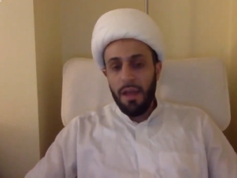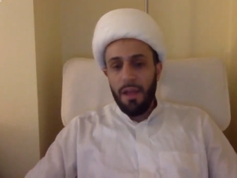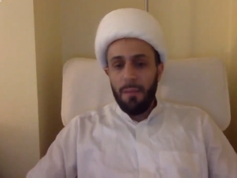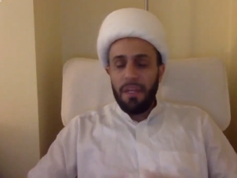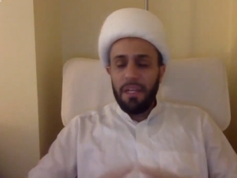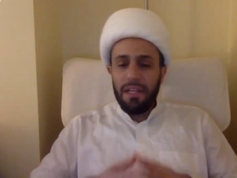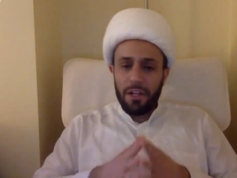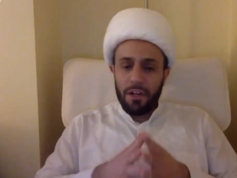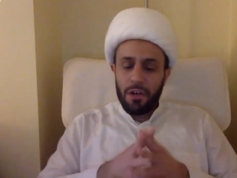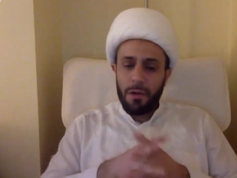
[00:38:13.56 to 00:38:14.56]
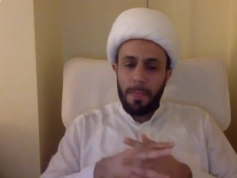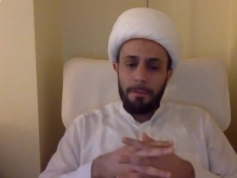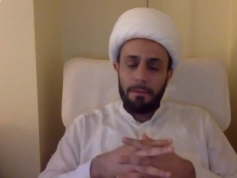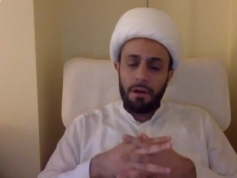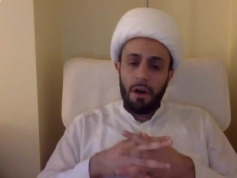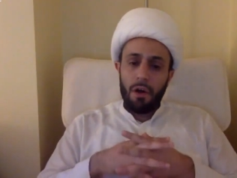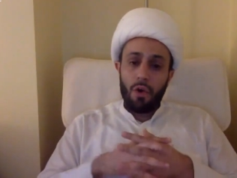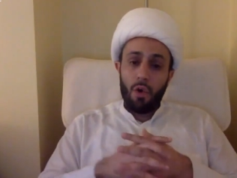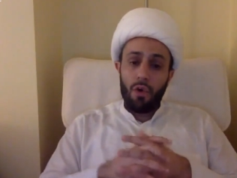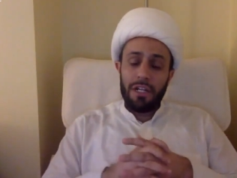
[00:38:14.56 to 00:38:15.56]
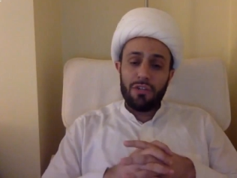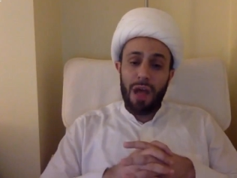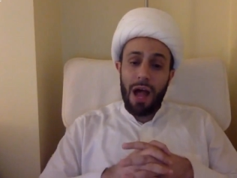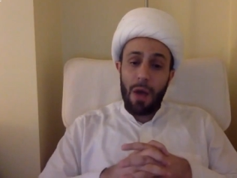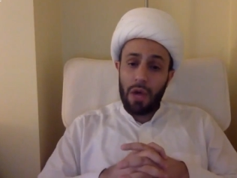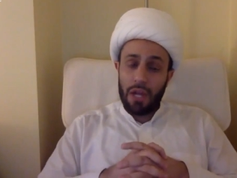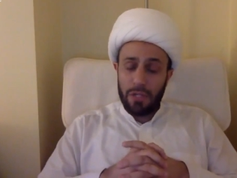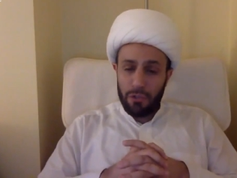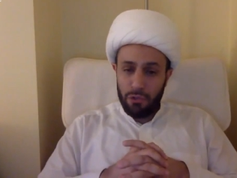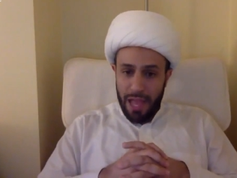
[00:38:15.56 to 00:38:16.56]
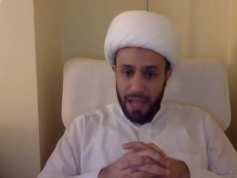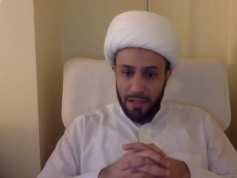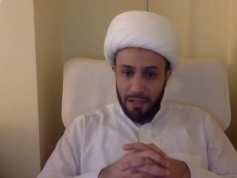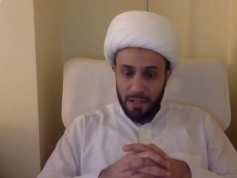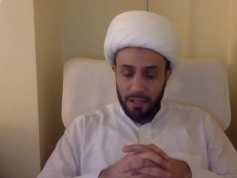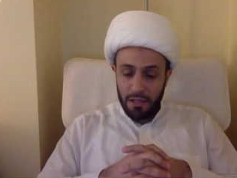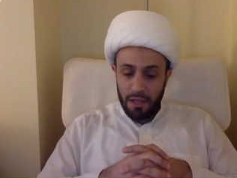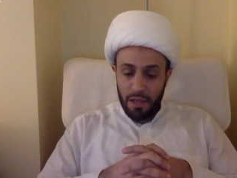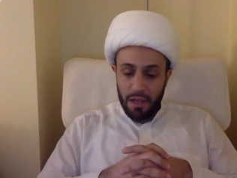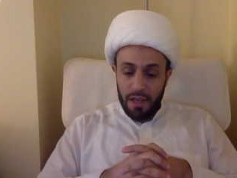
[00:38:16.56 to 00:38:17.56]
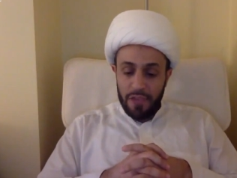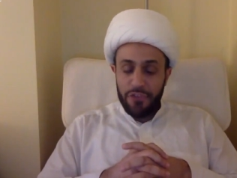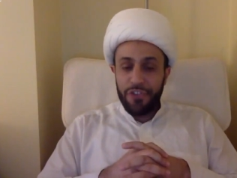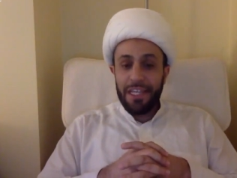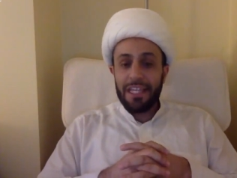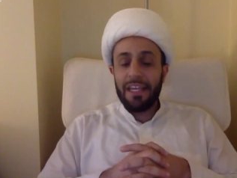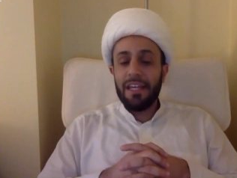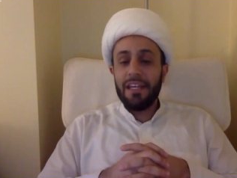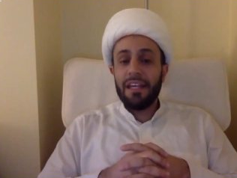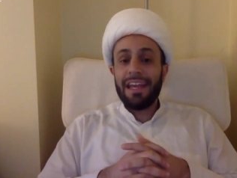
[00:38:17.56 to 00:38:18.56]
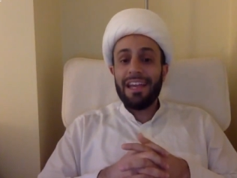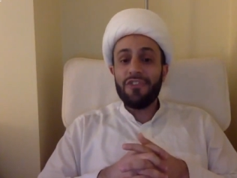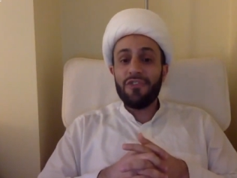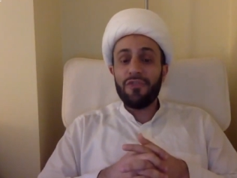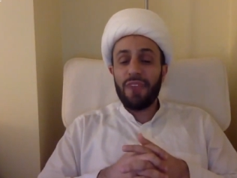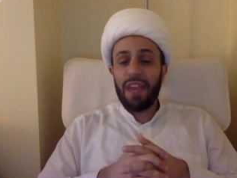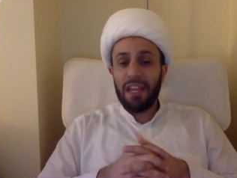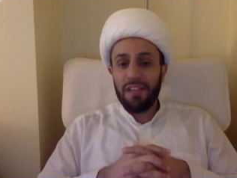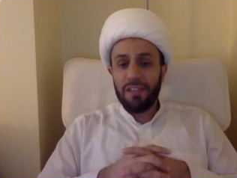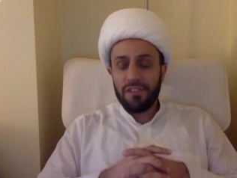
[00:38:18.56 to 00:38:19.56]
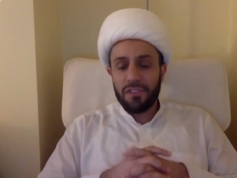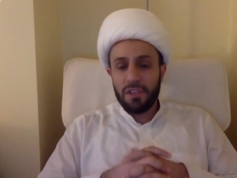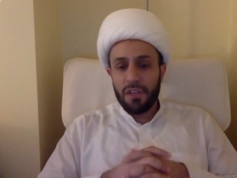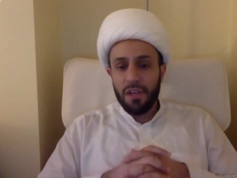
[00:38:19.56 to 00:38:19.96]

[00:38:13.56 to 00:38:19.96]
But here, according to our understanding, seeking His face